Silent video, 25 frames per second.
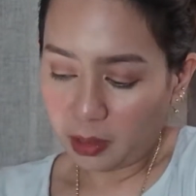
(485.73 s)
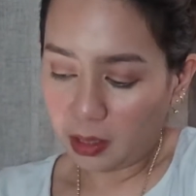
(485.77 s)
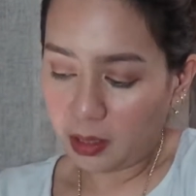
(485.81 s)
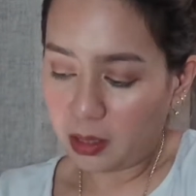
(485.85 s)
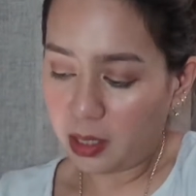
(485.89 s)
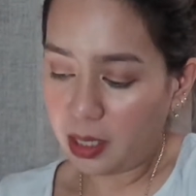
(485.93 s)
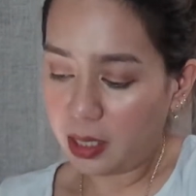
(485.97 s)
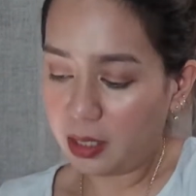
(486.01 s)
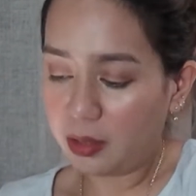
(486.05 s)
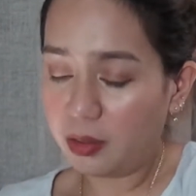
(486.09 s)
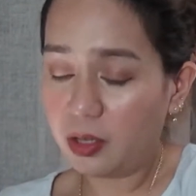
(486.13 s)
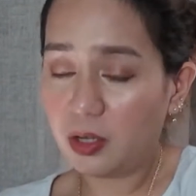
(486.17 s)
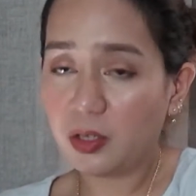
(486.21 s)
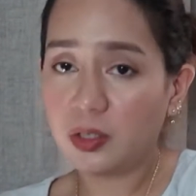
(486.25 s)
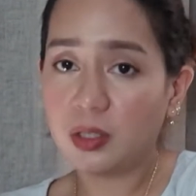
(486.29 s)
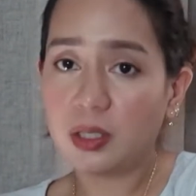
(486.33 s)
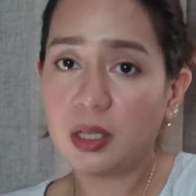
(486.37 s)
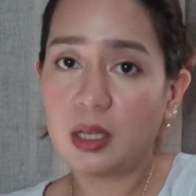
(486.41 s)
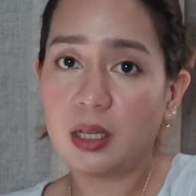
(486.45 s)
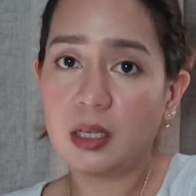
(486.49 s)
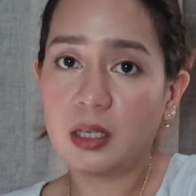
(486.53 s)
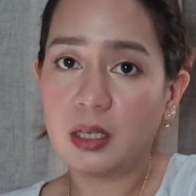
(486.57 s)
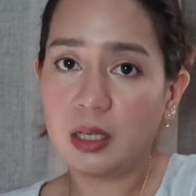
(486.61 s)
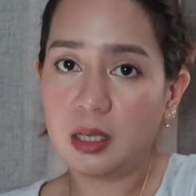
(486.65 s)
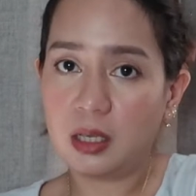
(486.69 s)
Like there's
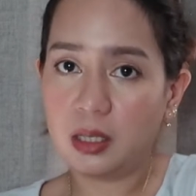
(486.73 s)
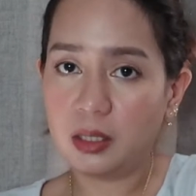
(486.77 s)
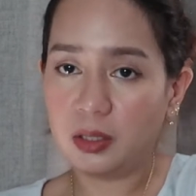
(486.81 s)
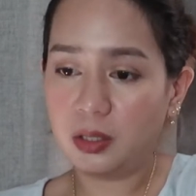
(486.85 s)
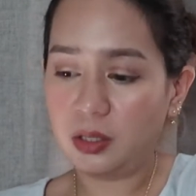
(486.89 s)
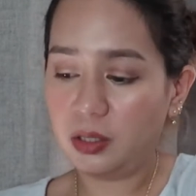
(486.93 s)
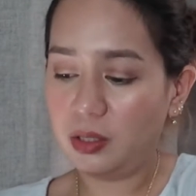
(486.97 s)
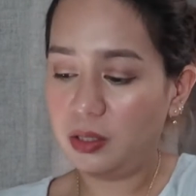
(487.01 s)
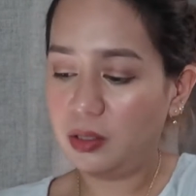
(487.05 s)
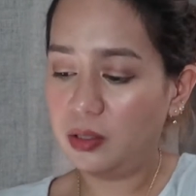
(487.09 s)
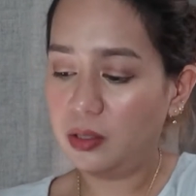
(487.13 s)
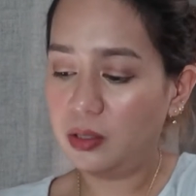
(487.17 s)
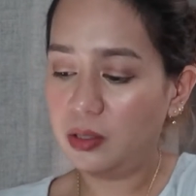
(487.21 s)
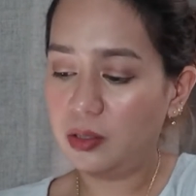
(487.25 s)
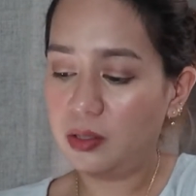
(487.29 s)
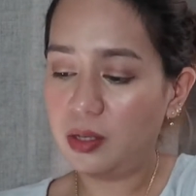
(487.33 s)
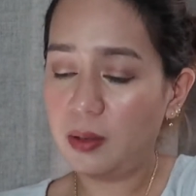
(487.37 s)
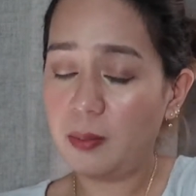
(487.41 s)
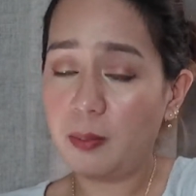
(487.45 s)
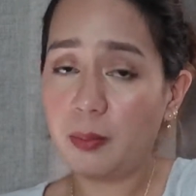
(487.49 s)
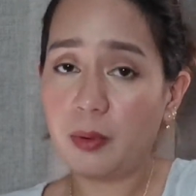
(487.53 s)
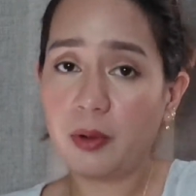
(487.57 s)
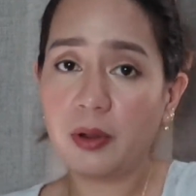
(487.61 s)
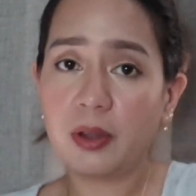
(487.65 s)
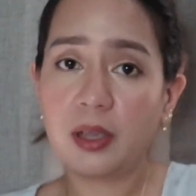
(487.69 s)
a
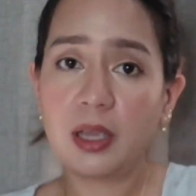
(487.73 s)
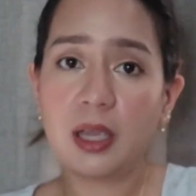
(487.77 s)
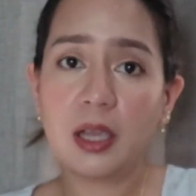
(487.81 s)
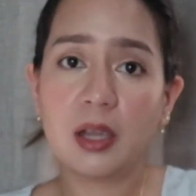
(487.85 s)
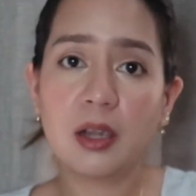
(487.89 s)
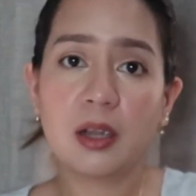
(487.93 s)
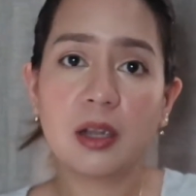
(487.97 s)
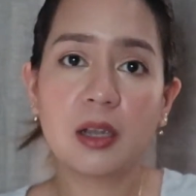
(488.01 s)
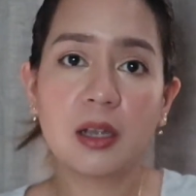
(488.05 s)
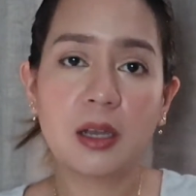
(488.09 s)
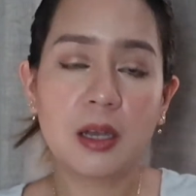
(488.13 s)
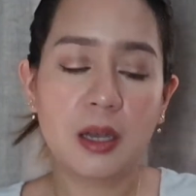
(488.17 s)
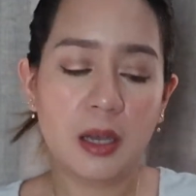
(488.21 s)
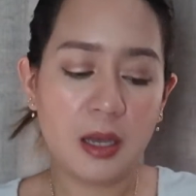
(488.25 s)
zipper here,